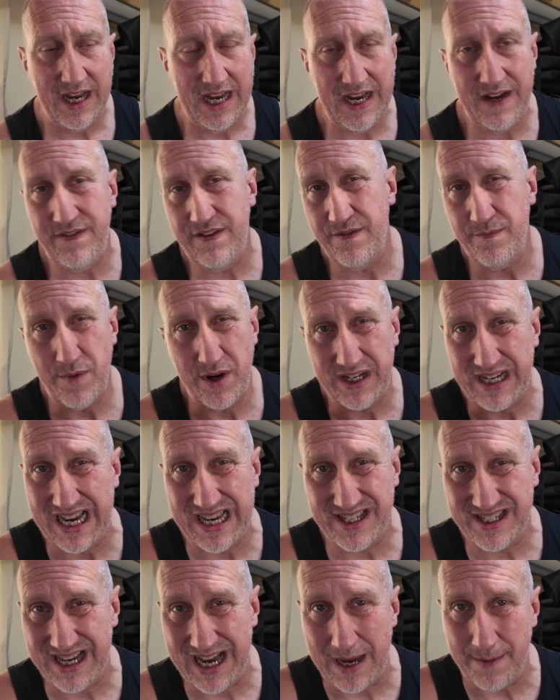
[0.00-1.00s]
even if my
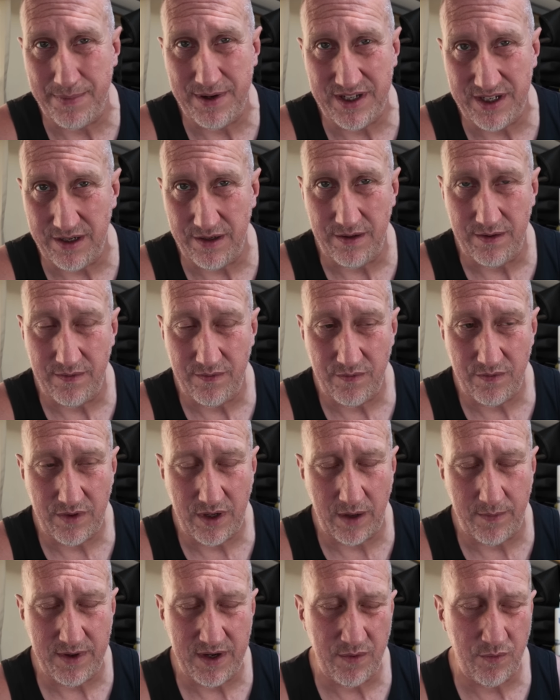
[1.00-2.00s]
gas cap isn't,
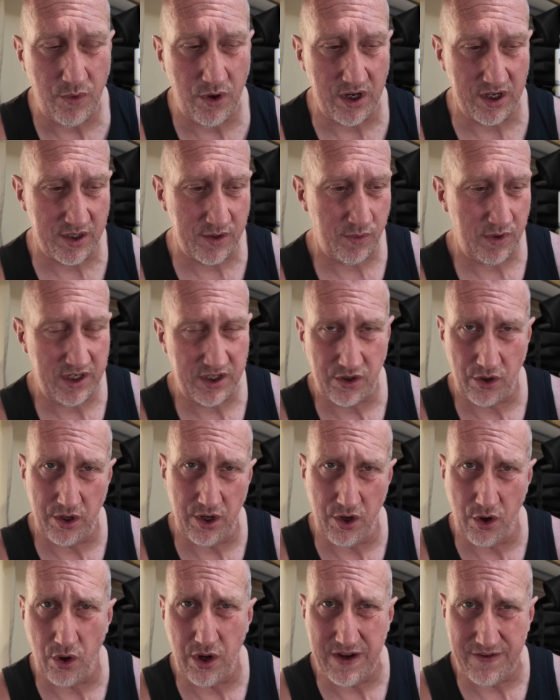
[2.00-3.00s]
I mean, it works. It's got
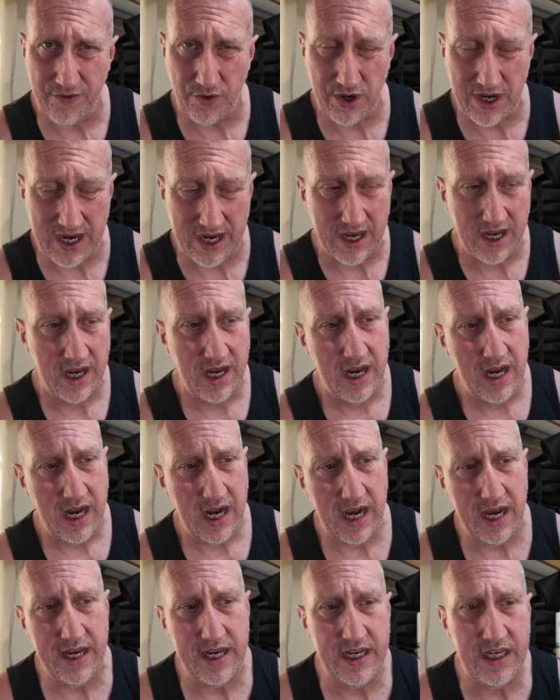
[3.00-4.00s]
an olive on it,
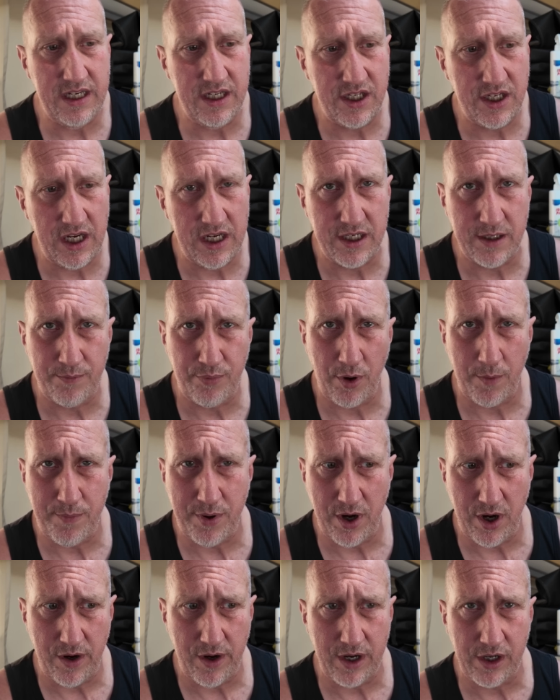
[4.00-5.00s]
and it's a
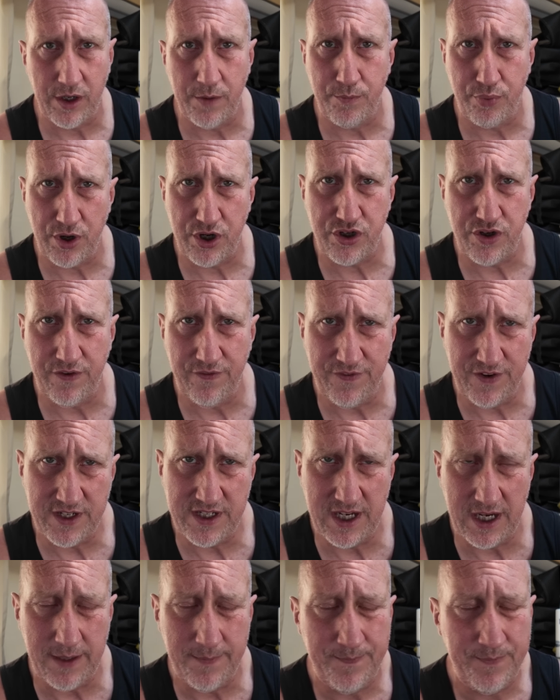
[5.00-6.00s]
proper compression
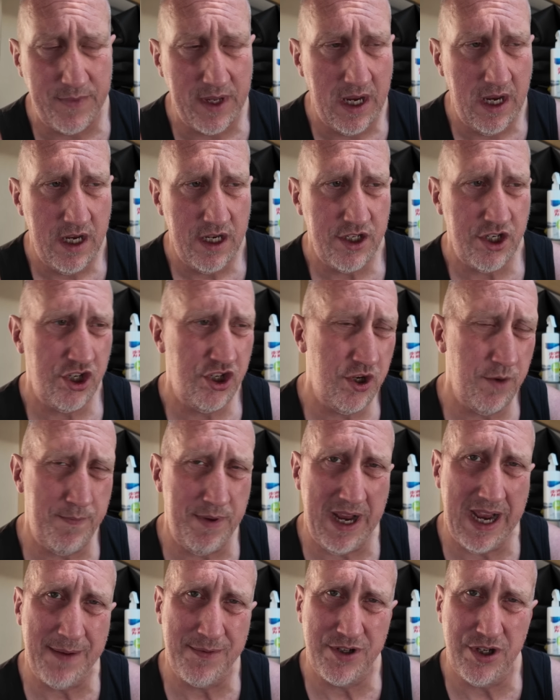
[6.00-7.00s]
fitting, so it should
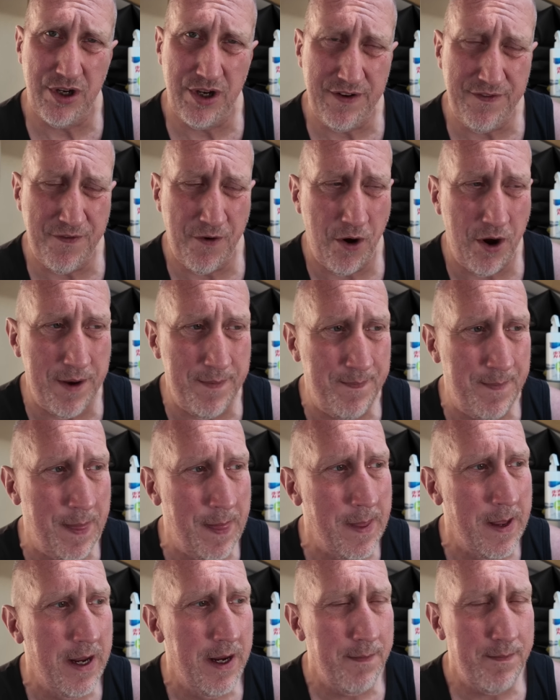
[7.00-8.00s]
be absolutely fine.
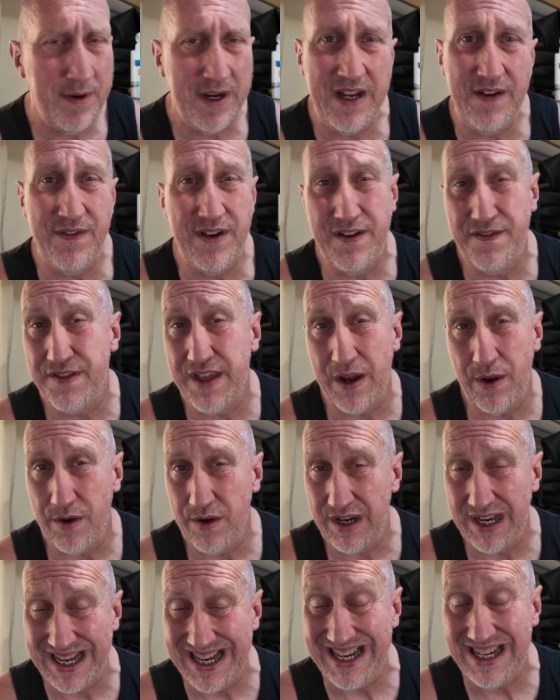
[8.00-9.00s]
But even if that
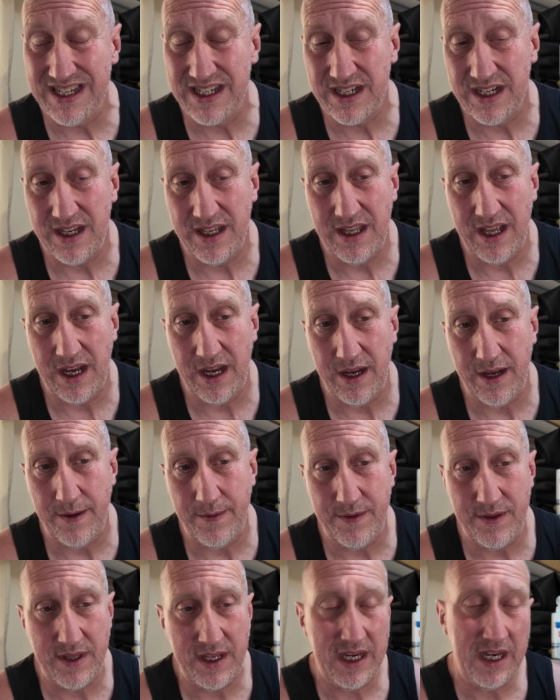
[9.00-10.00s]
leaked,
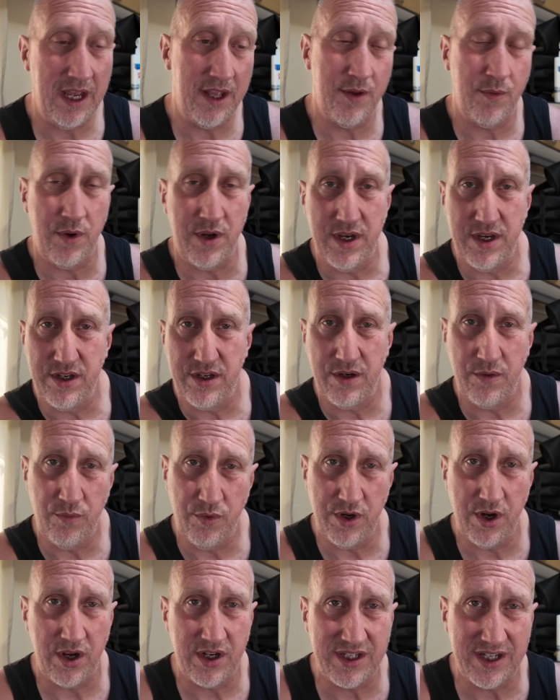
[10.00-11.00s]
the other one
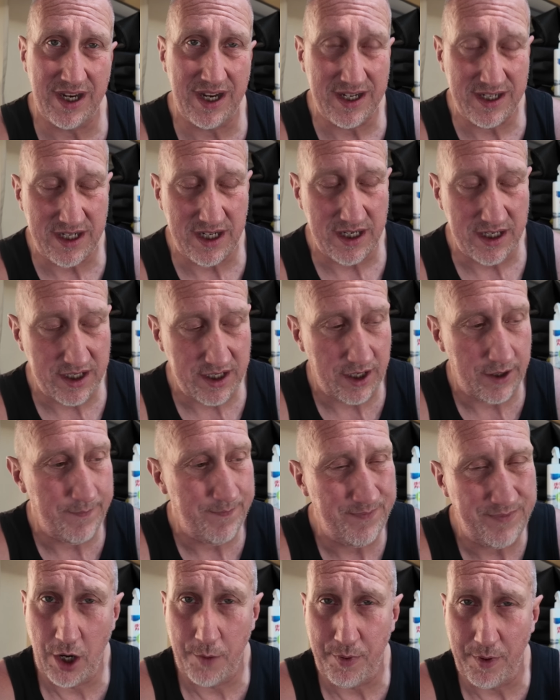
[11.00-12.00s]
would isolate it, so
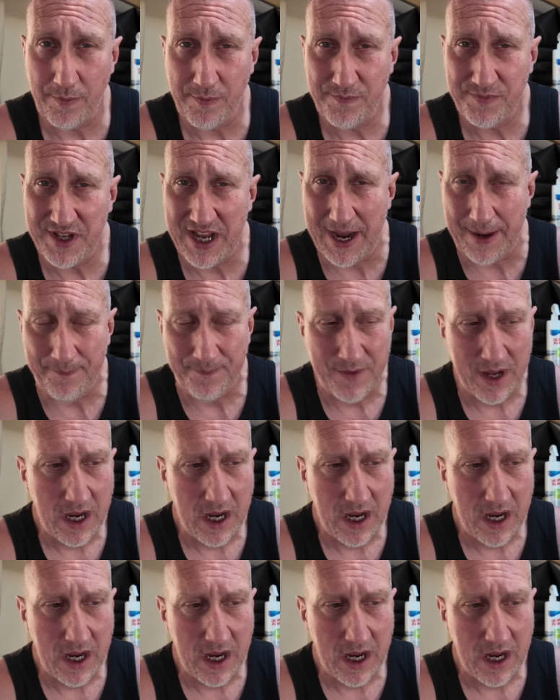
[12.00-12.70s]
no problems there.